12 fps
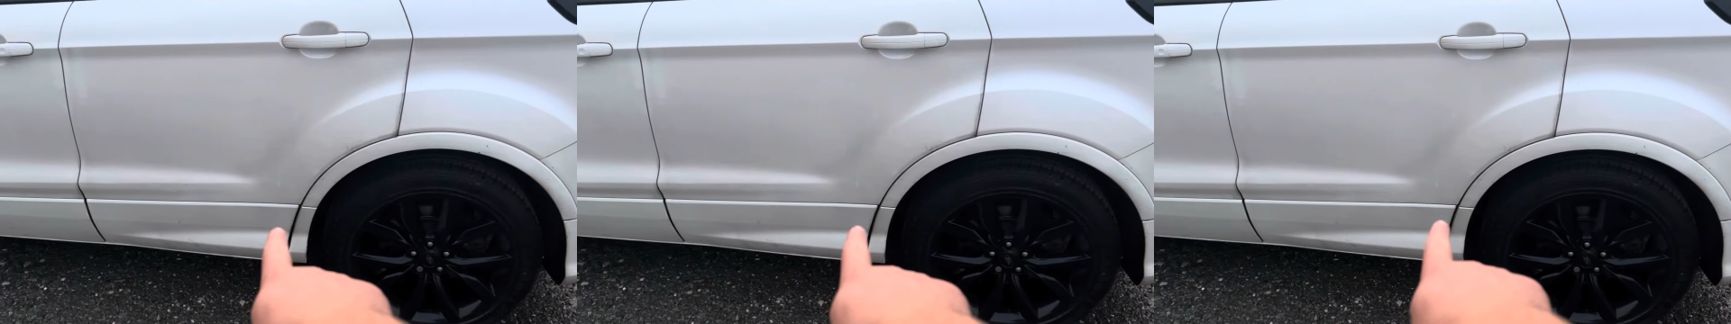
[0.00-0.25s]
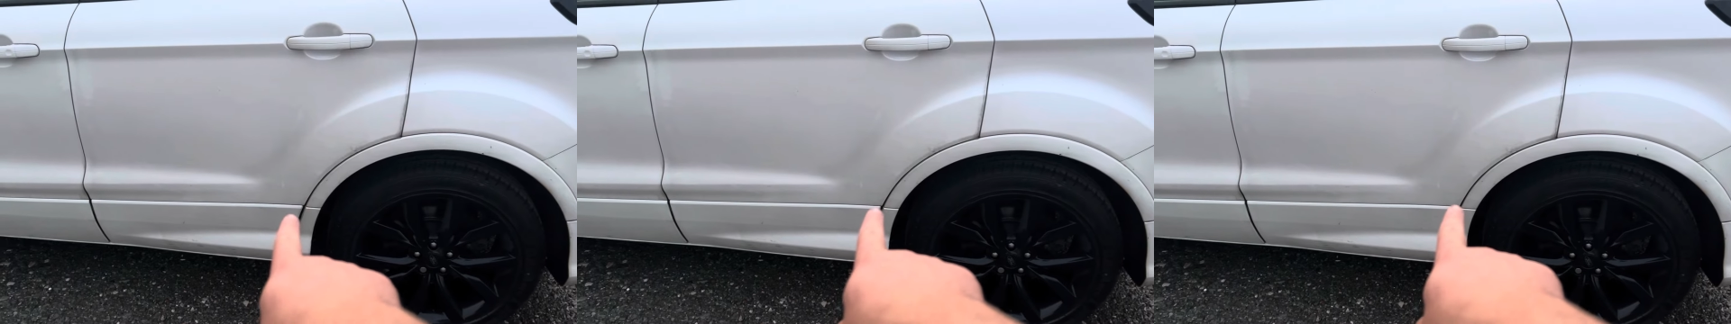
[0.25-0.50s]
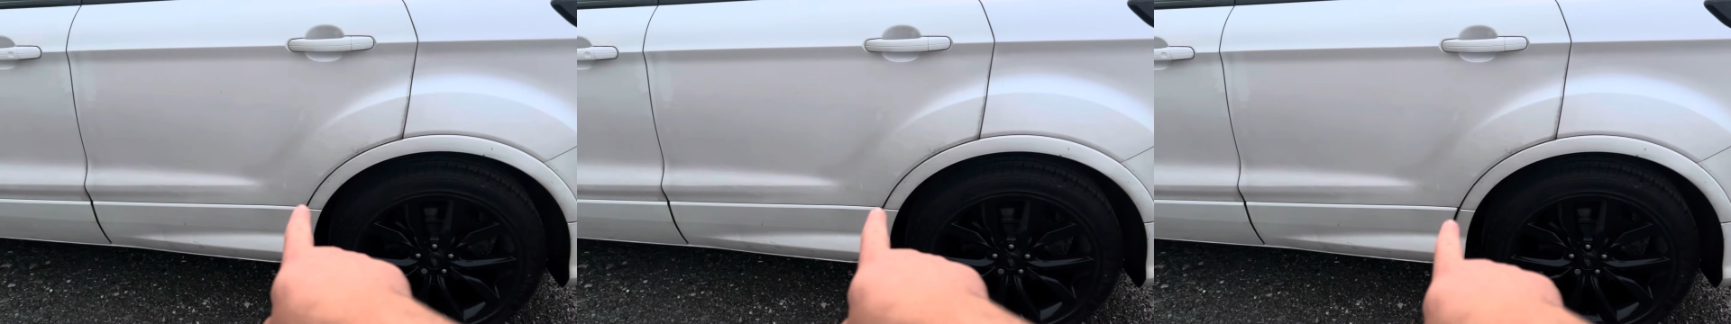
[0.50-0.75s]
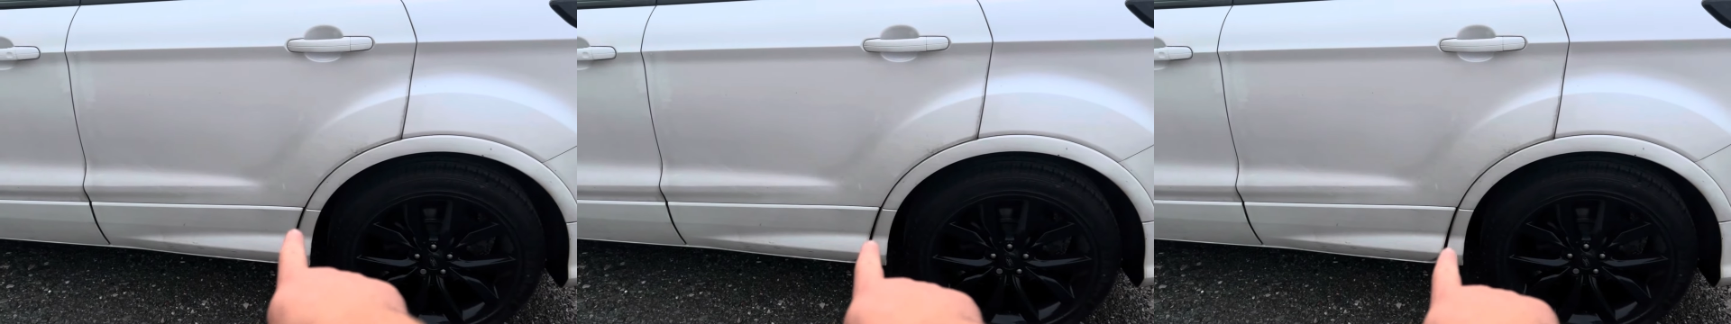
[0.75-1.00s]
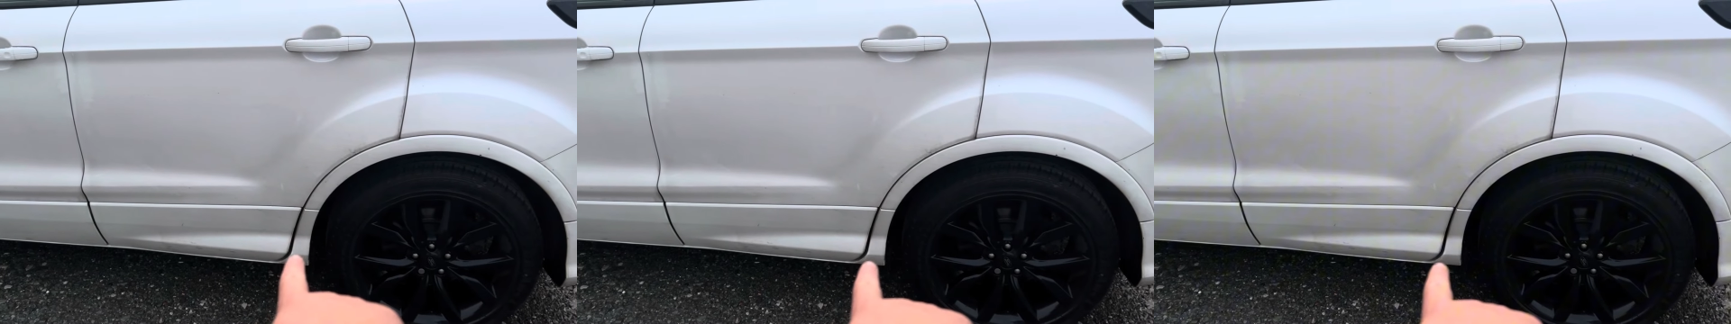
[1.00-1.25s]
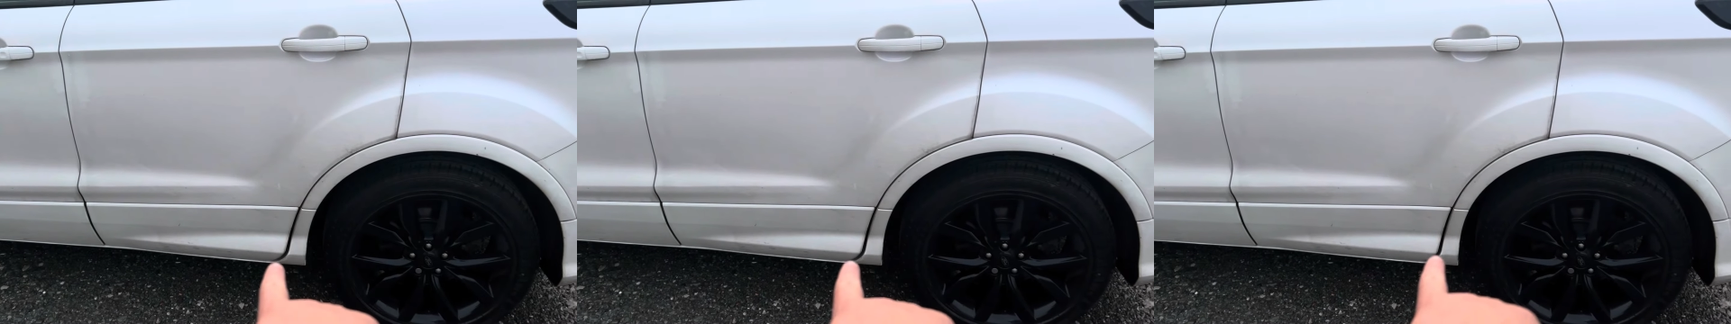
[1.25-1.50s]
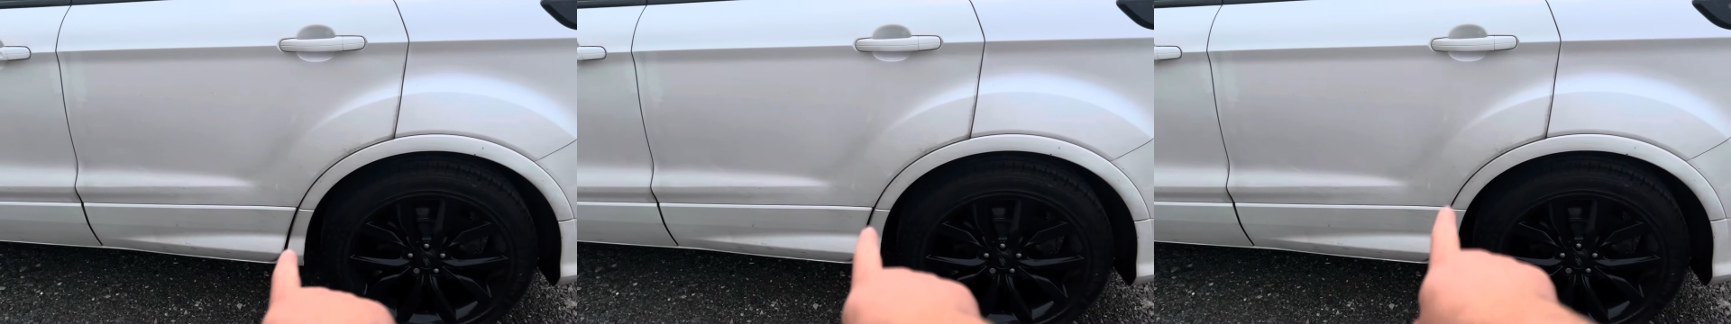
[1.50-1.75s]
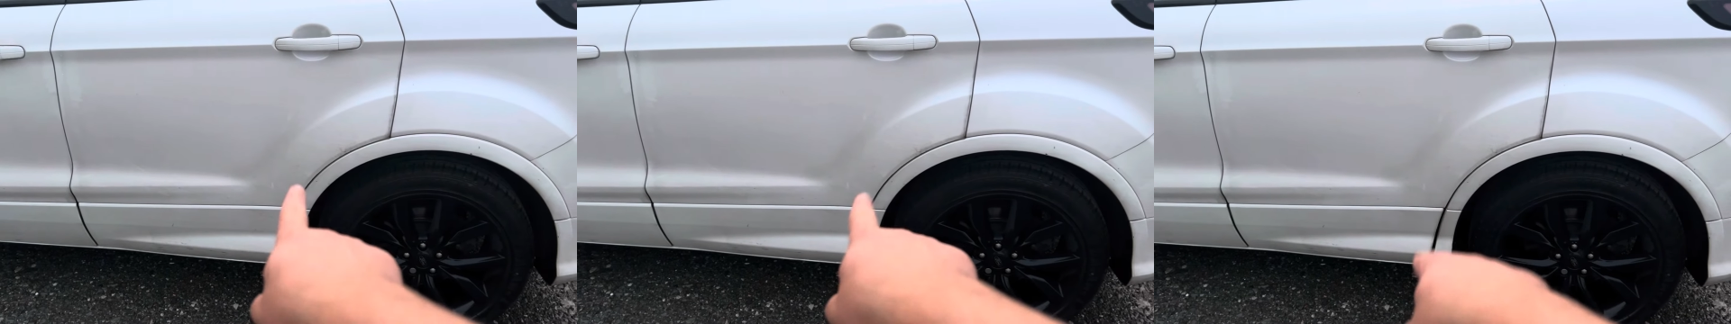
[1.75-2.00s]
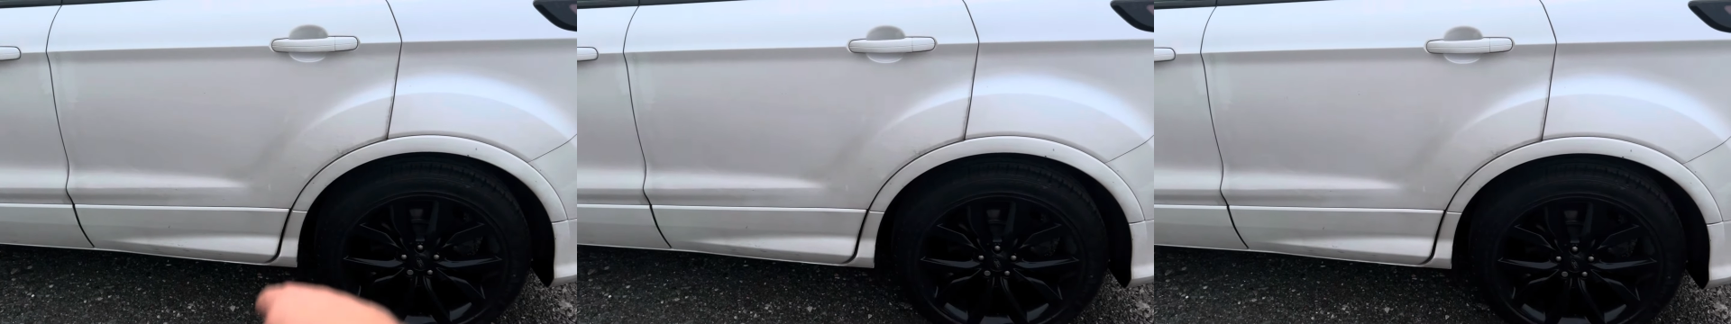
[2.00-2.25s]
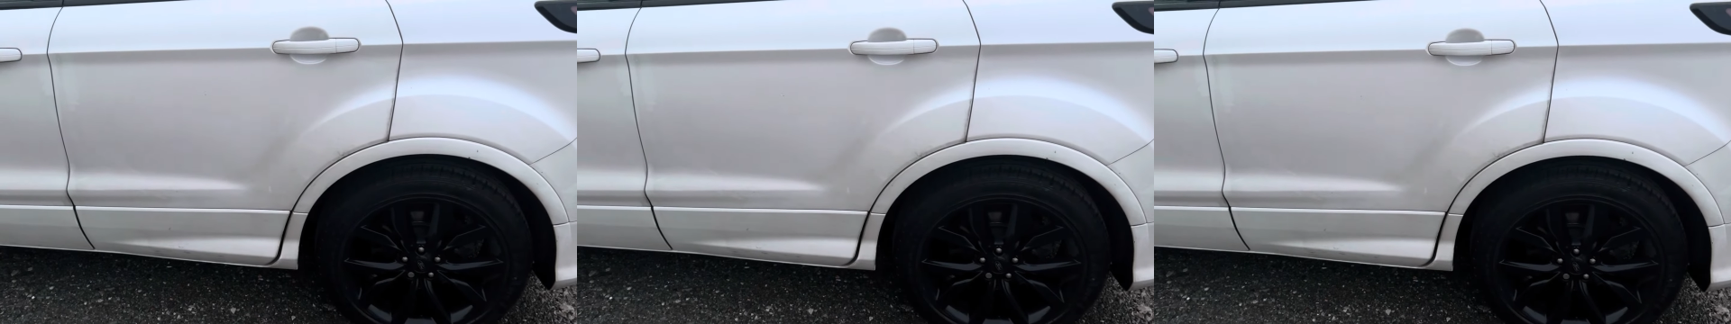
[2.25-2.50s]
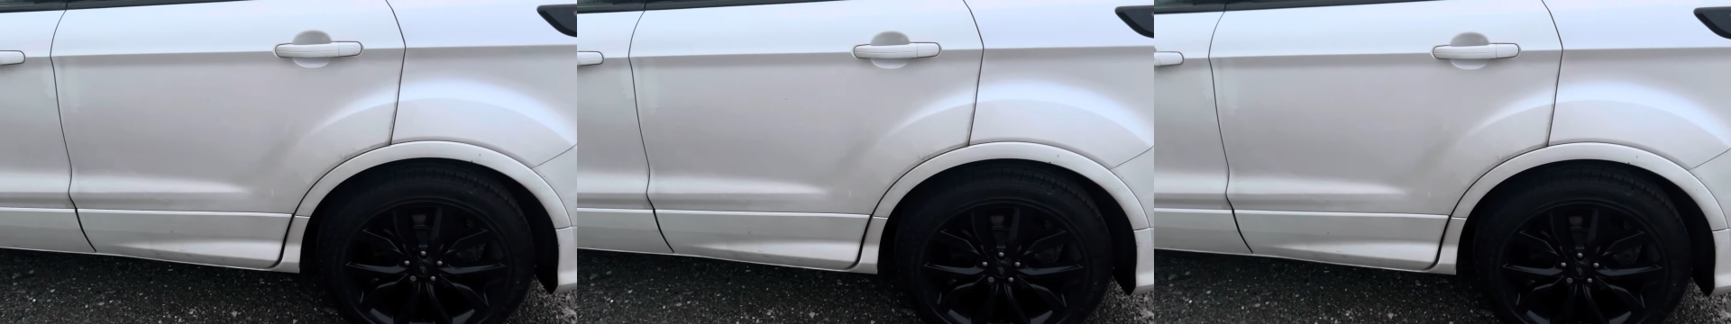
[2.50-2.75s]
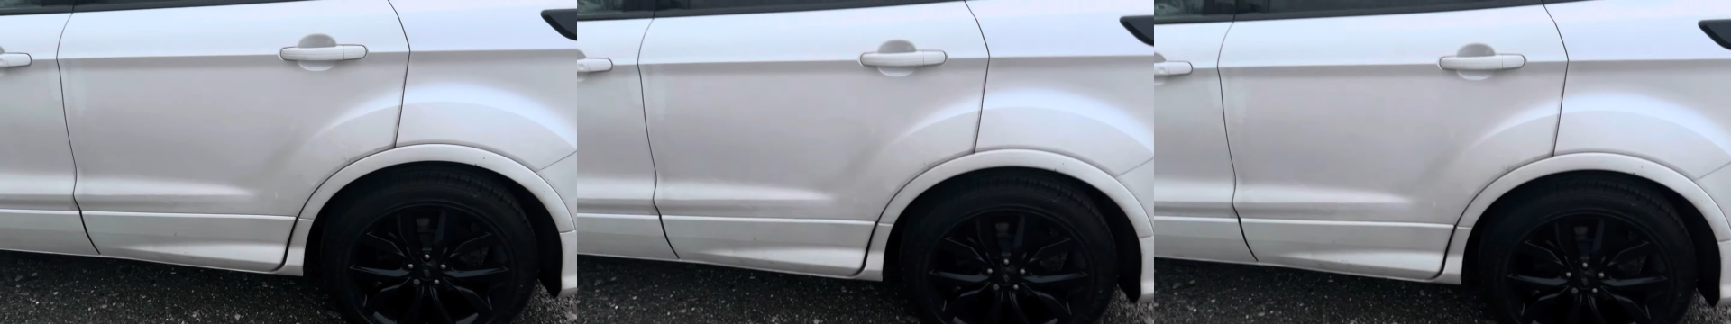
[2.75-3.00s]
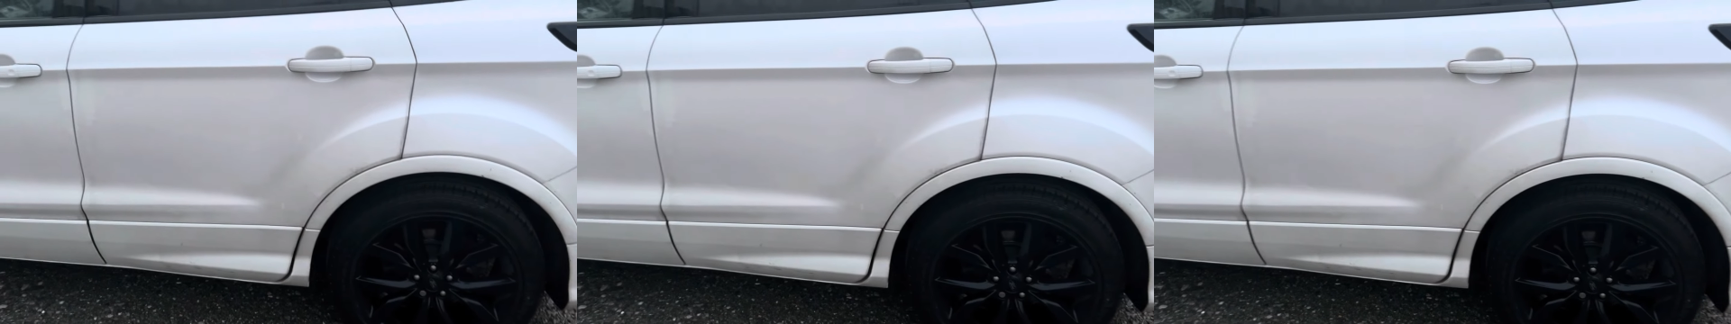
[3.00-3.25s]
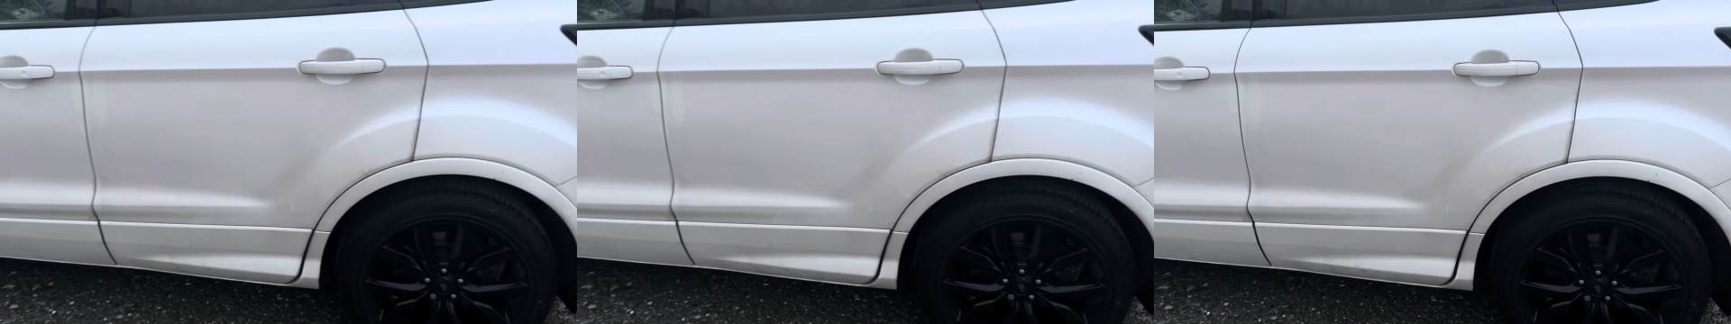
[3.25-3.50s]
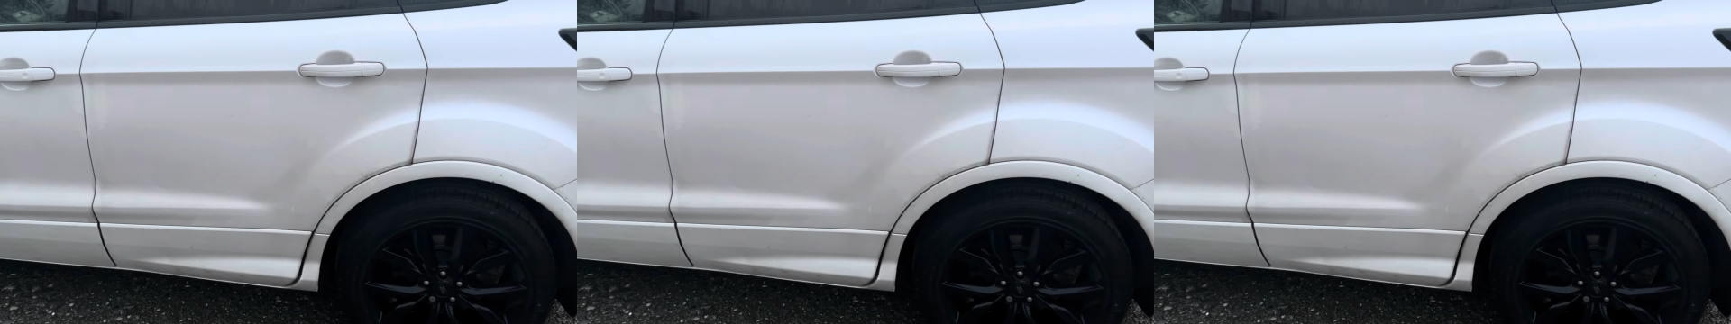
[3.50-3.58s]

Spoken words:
[unreadable: no face in view]